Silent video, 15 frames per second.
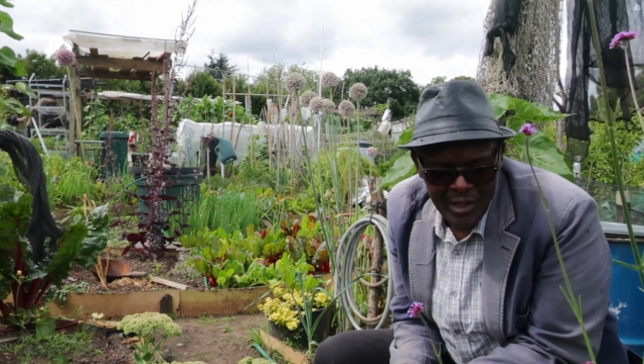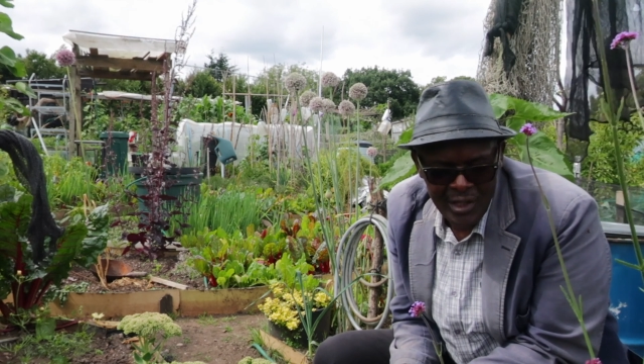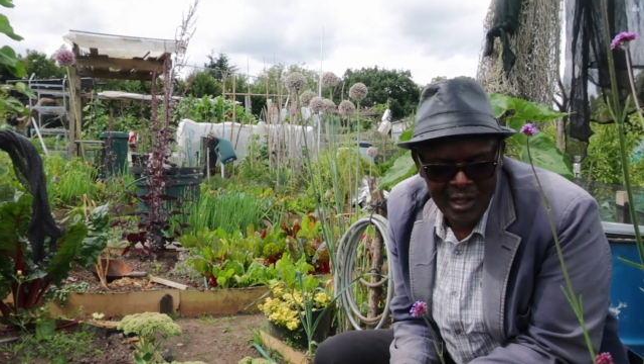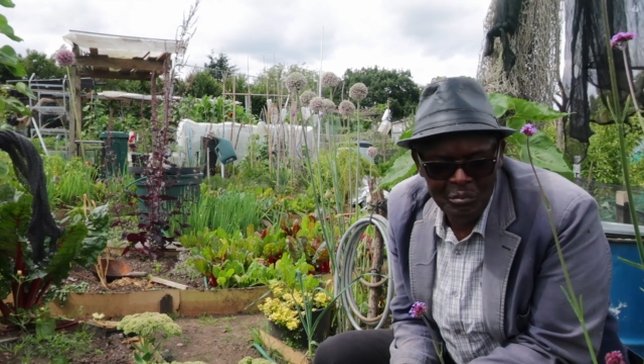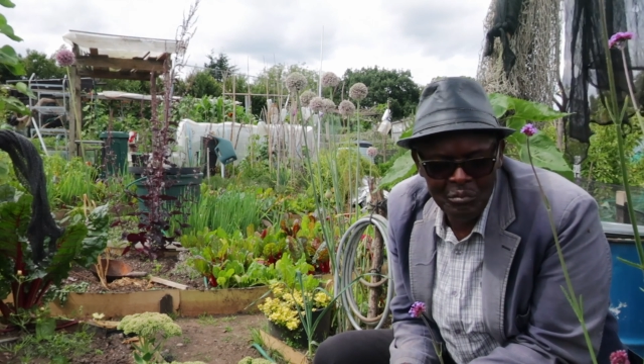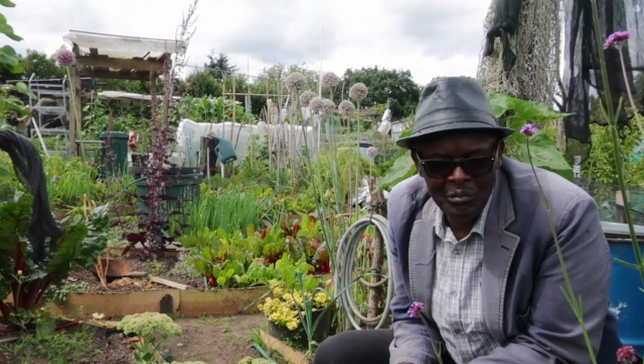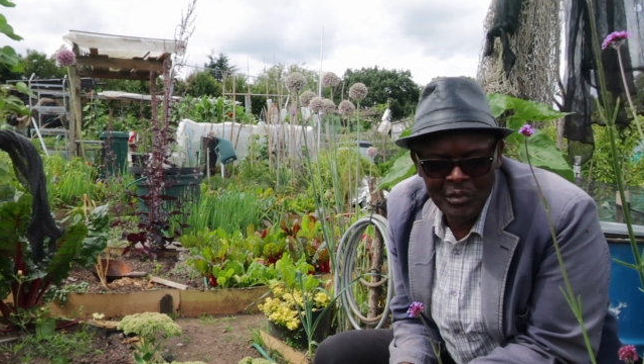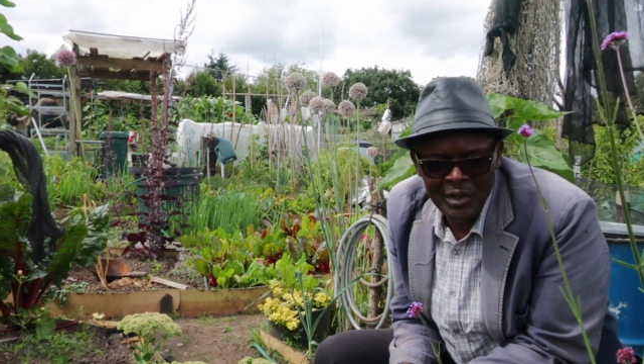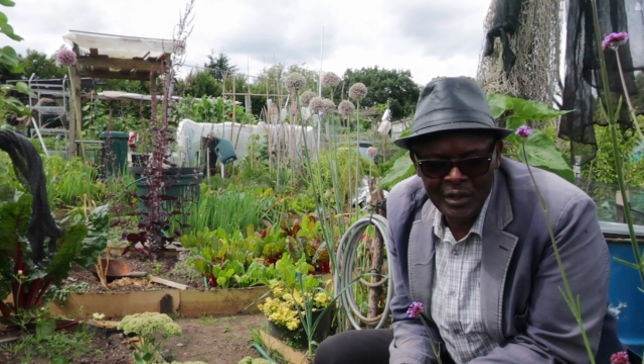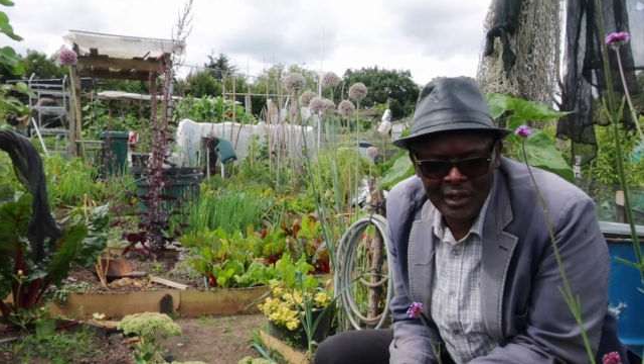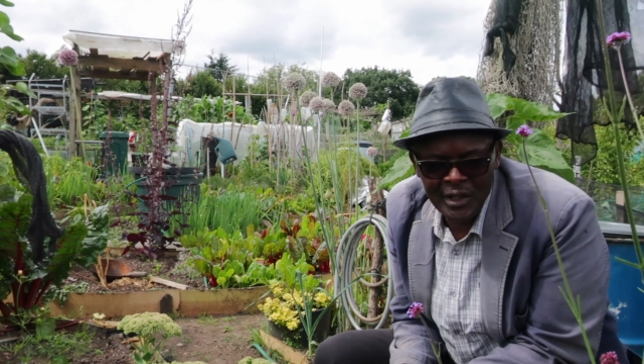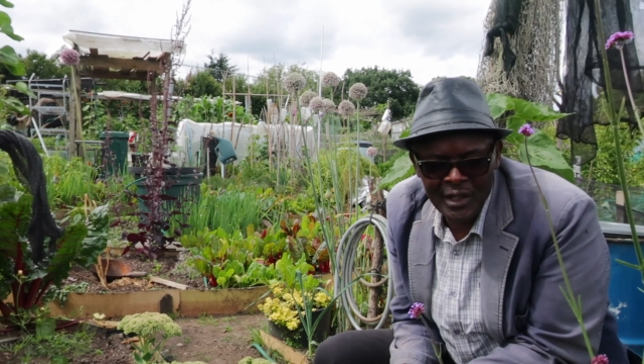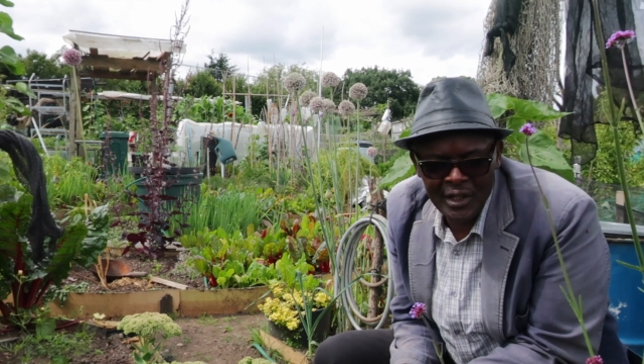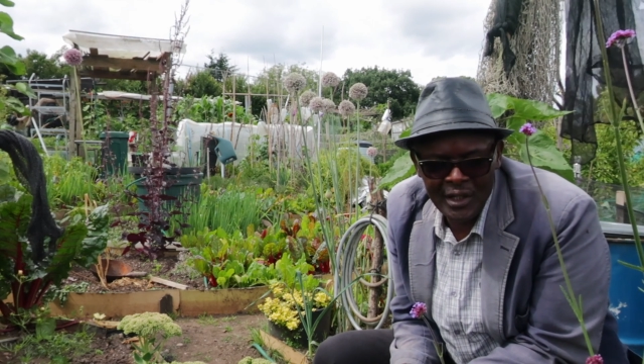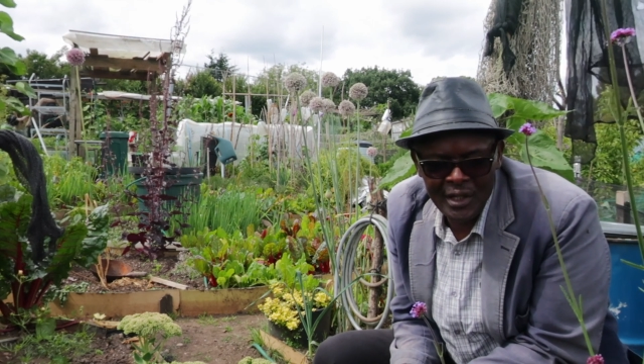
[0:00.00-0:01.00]

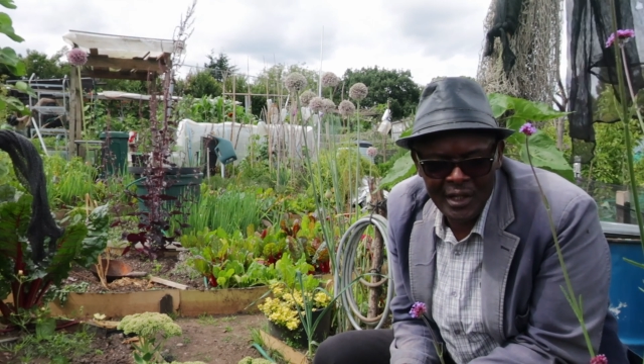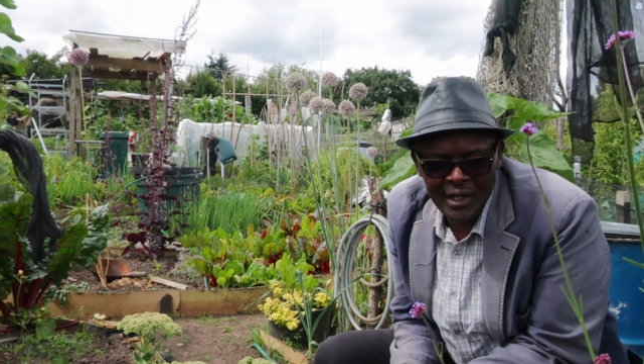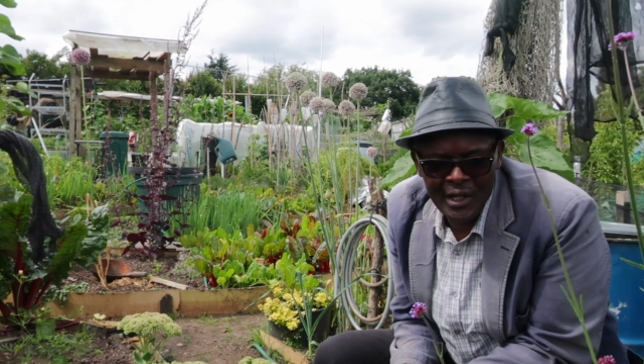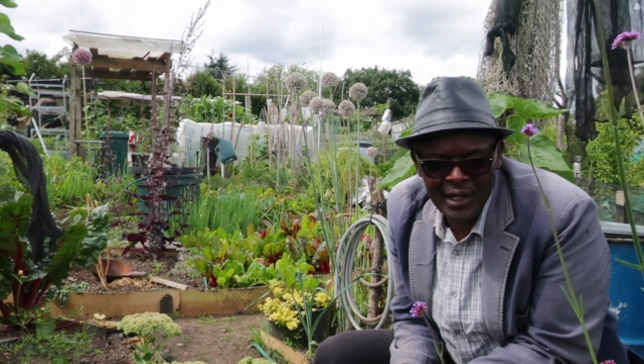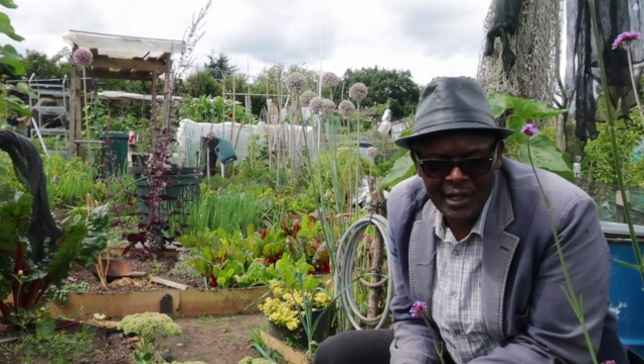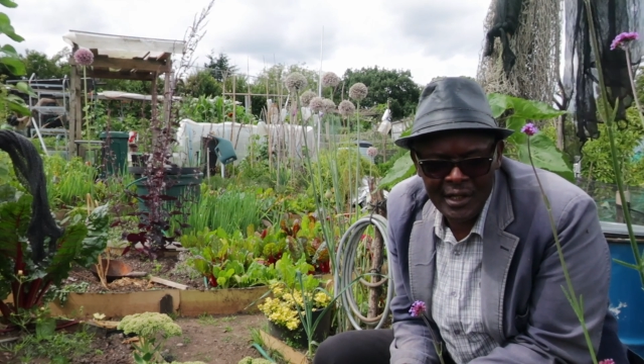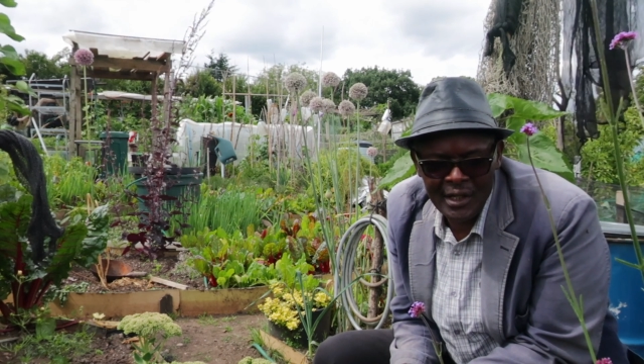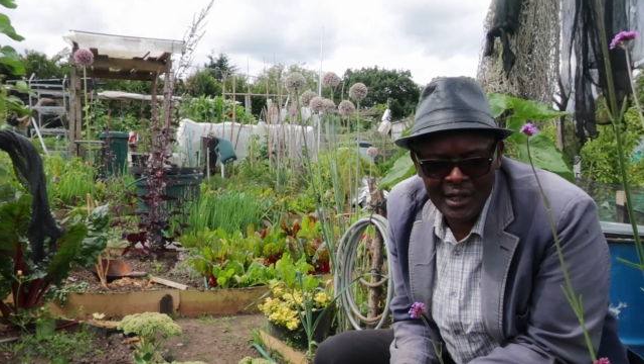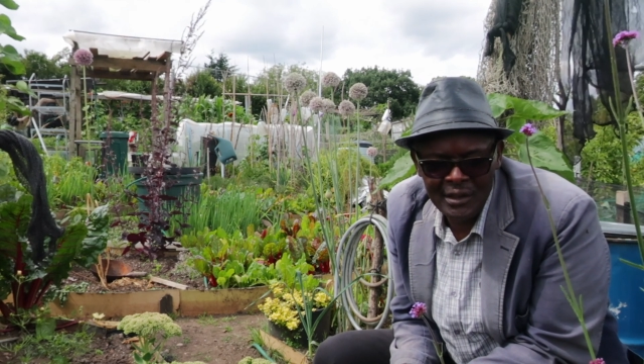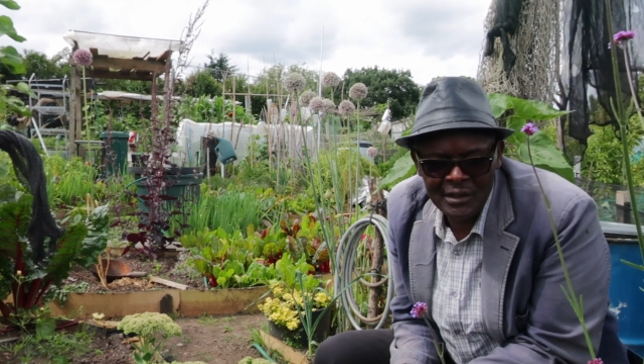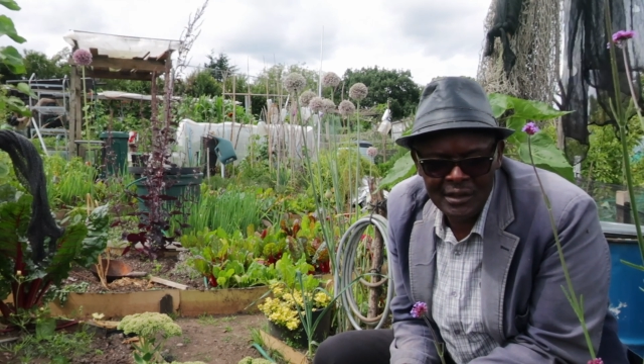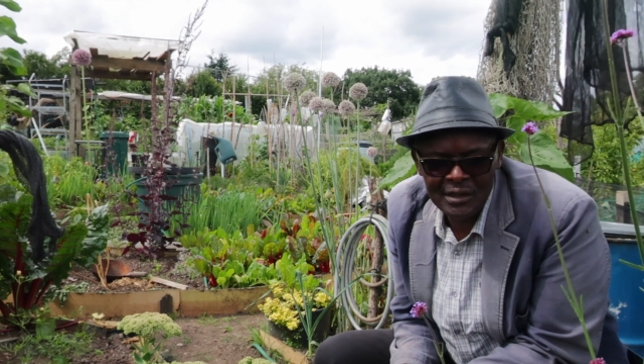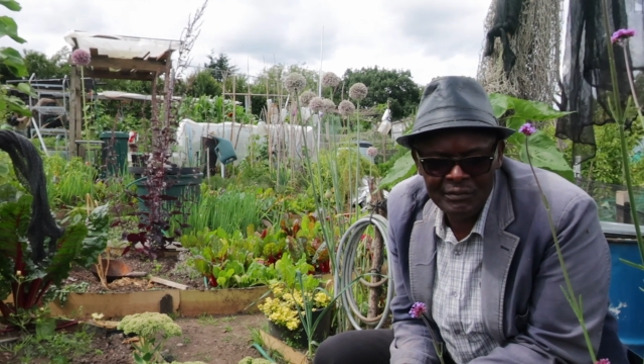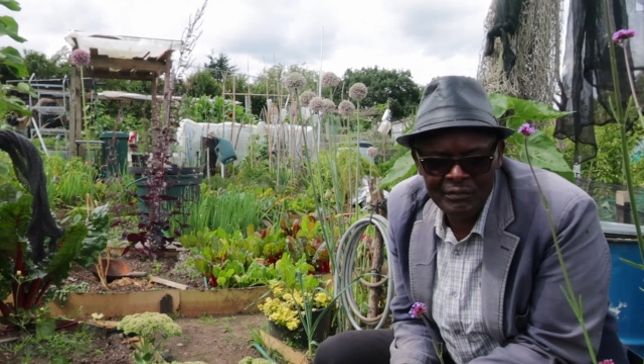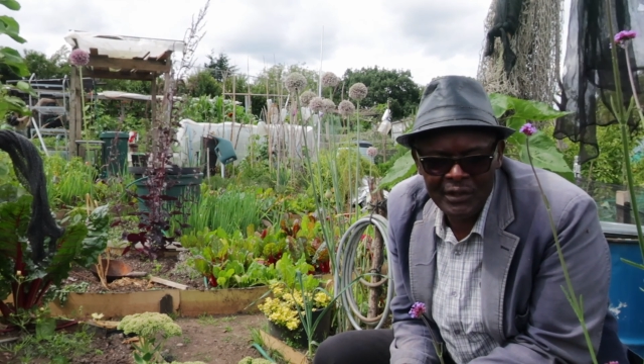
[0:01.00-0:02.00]
mother, and I
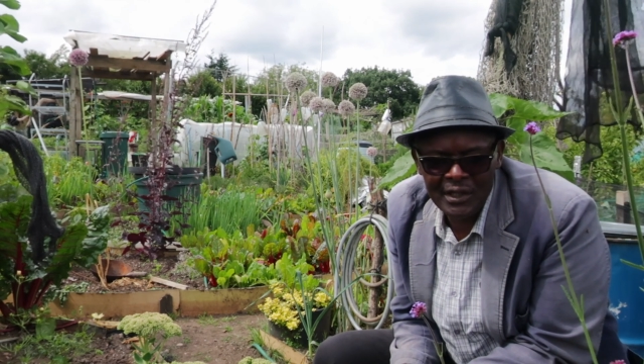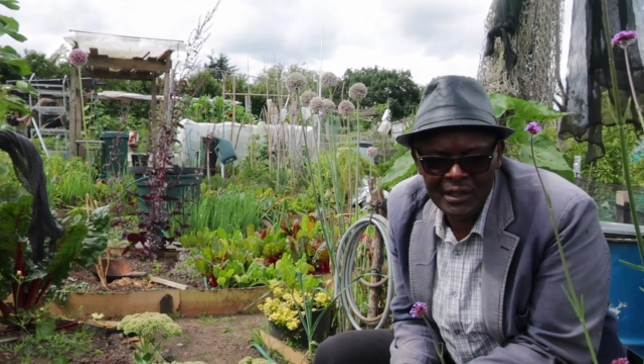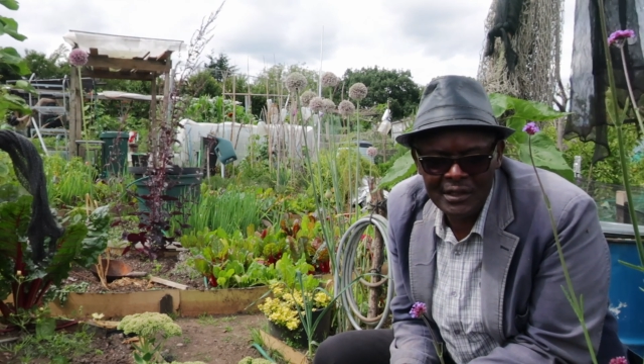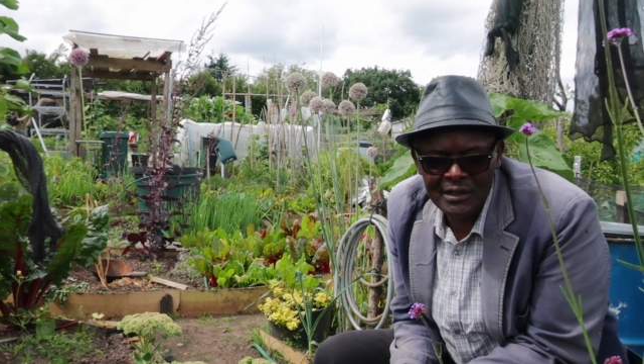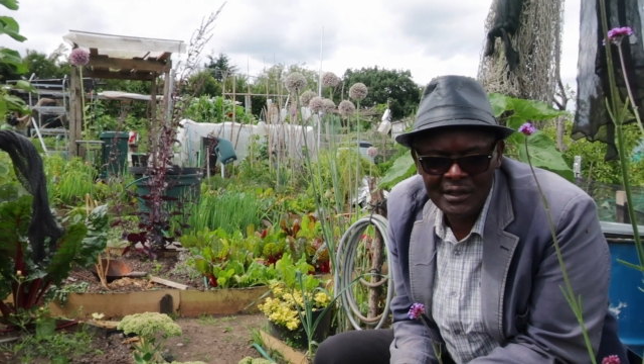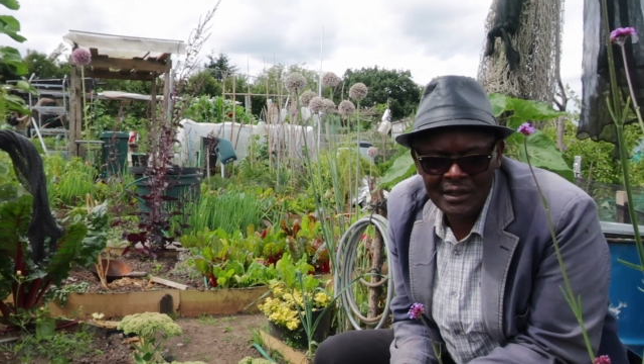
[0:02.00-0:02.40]
just felt